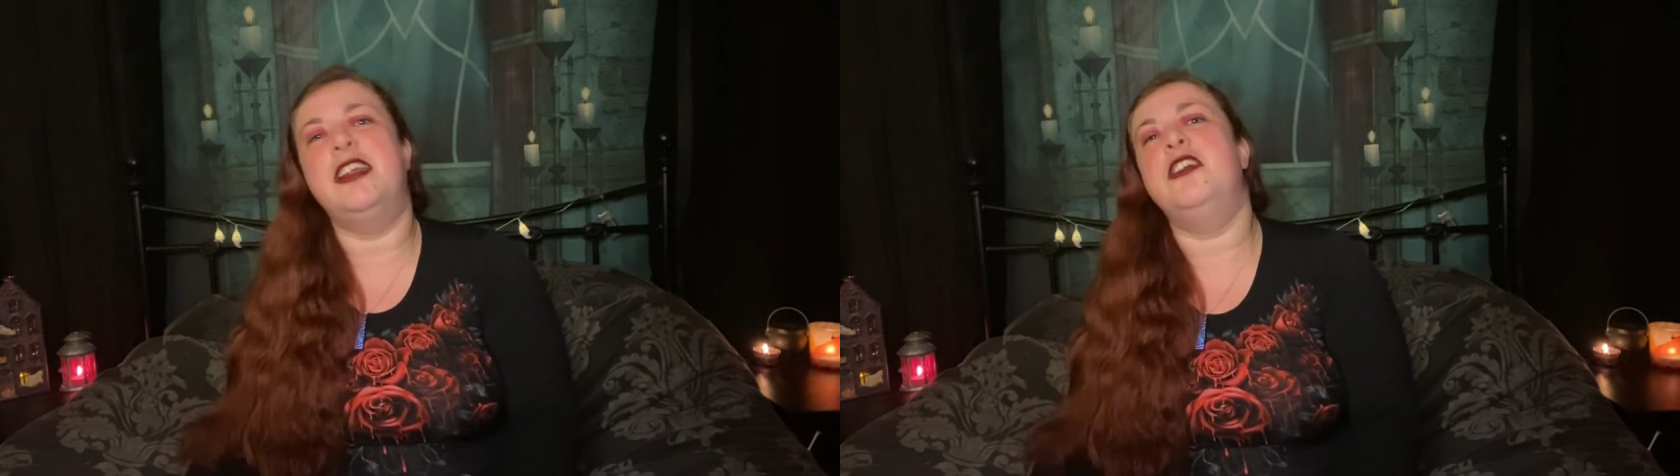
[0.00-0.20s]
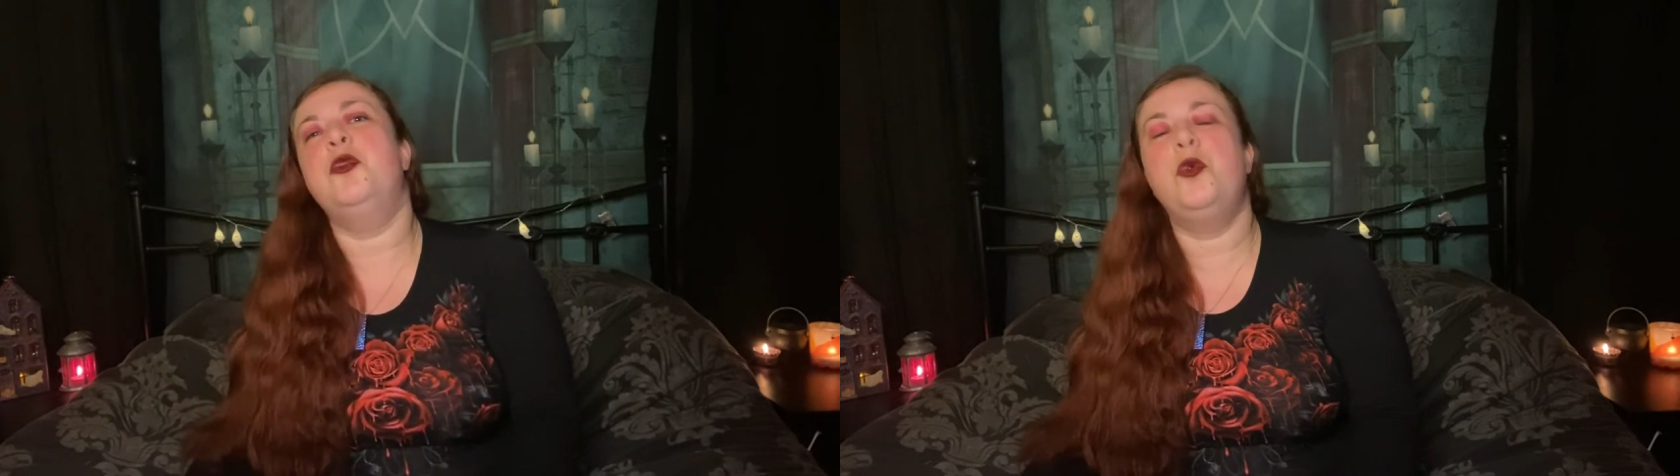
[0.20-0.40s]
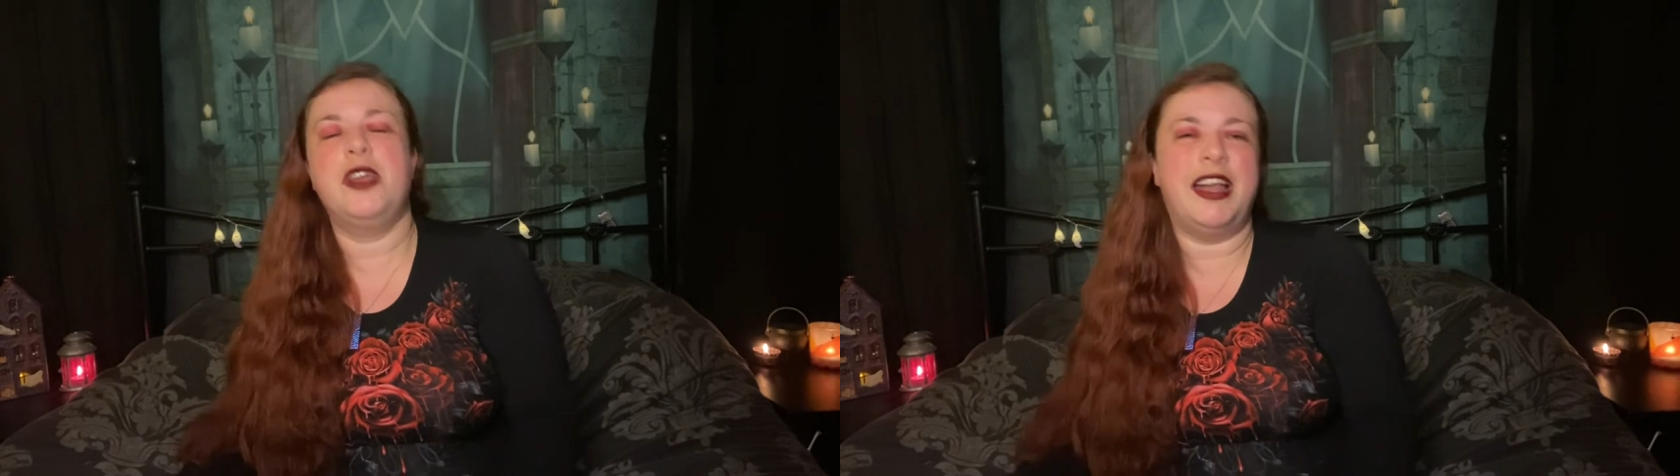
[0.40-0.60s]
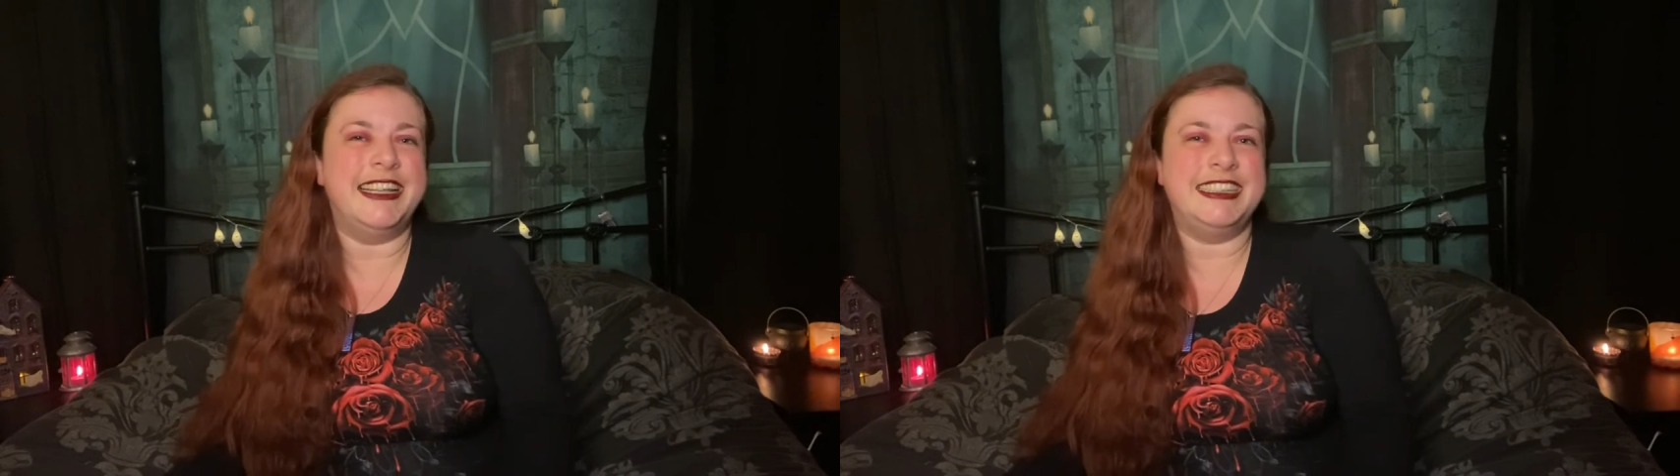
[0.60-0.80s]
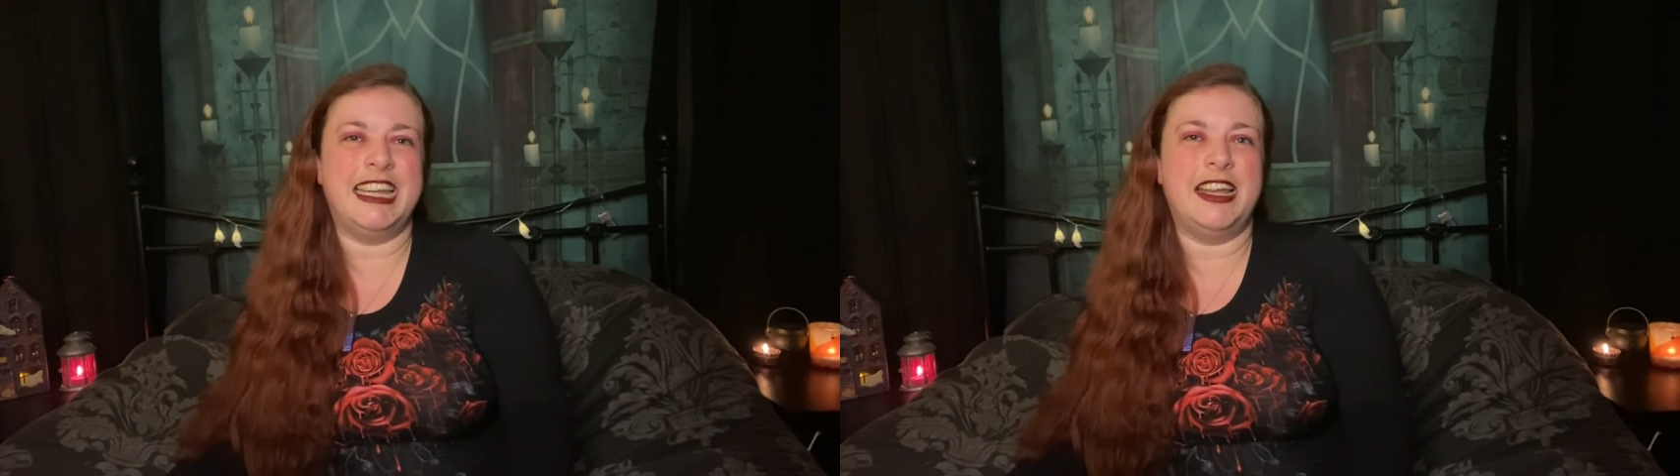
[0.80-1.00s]
and
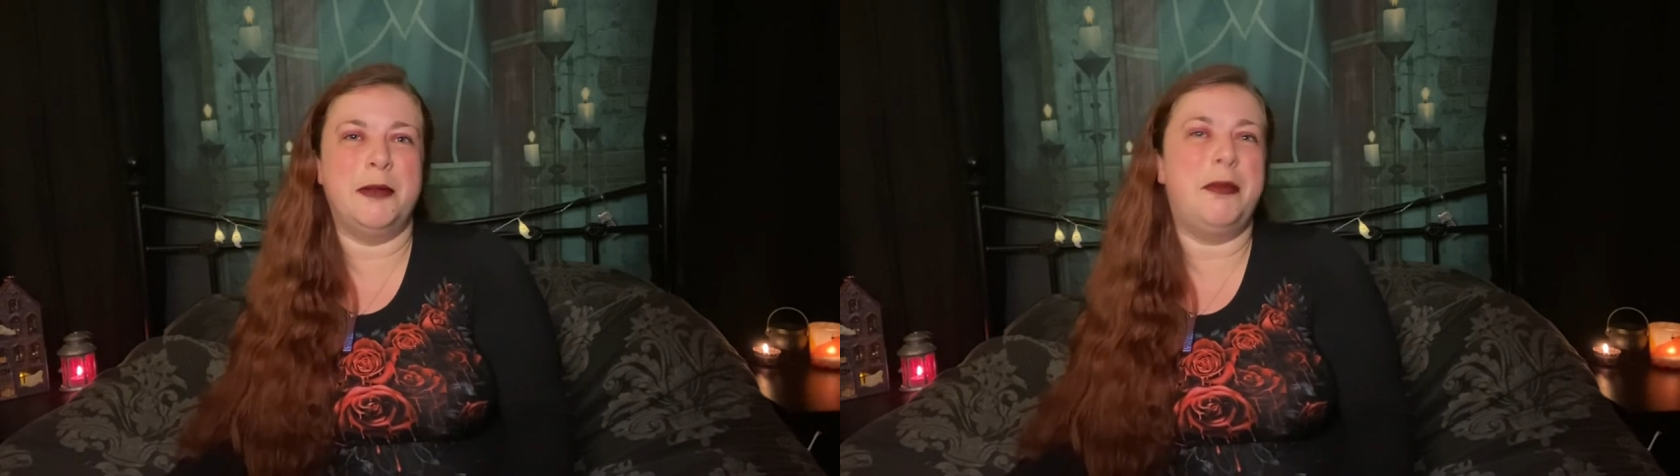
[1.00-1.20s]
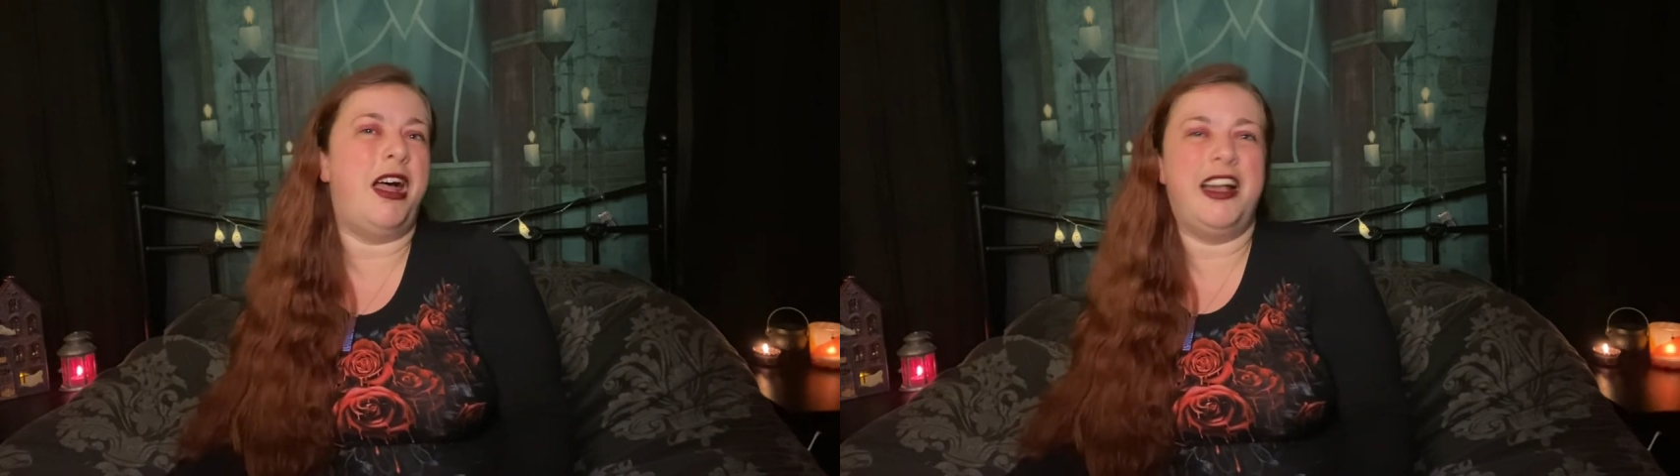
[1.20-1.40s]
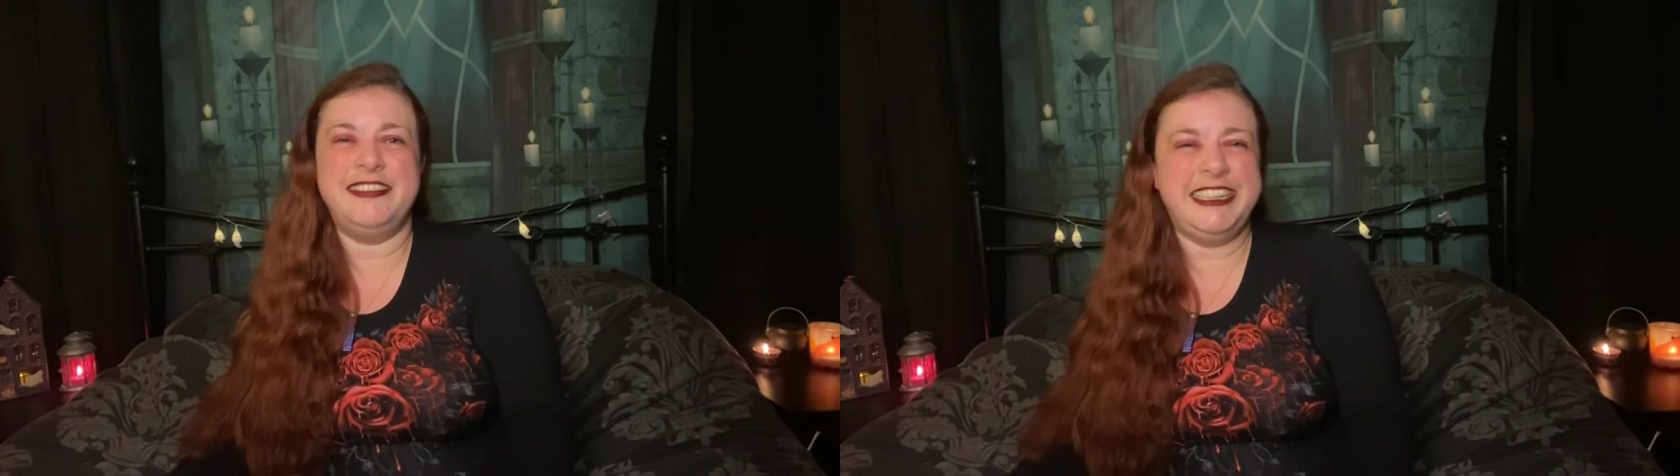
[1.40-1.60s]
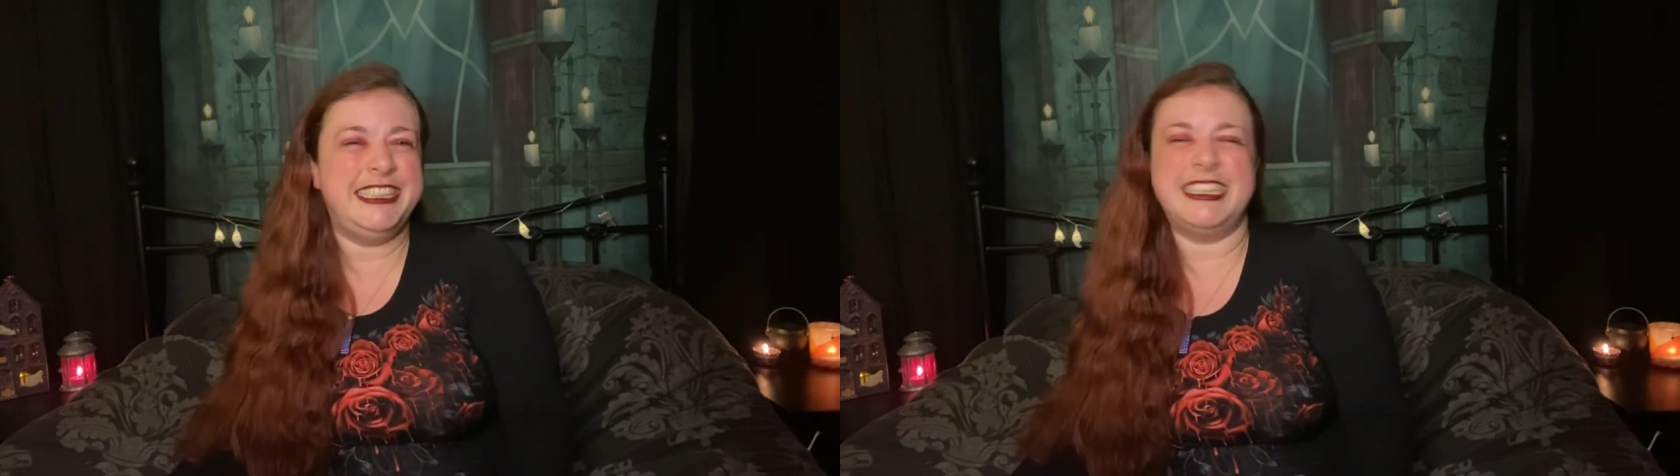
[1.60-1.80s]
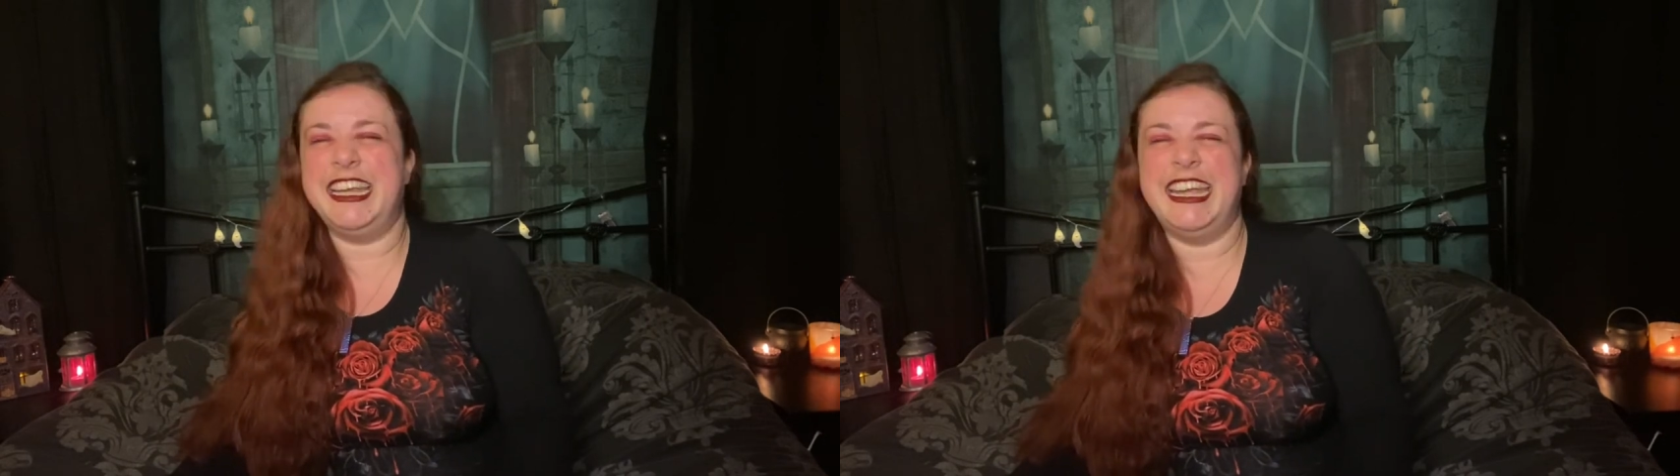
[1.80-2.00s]
organising
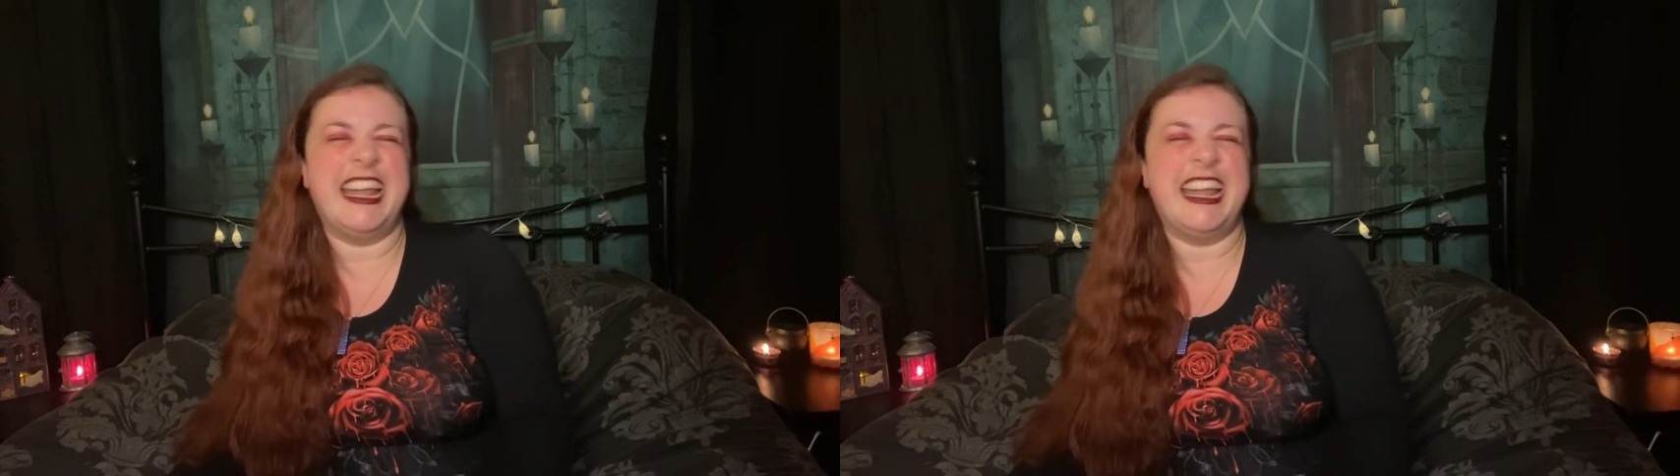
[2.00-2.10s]
parties and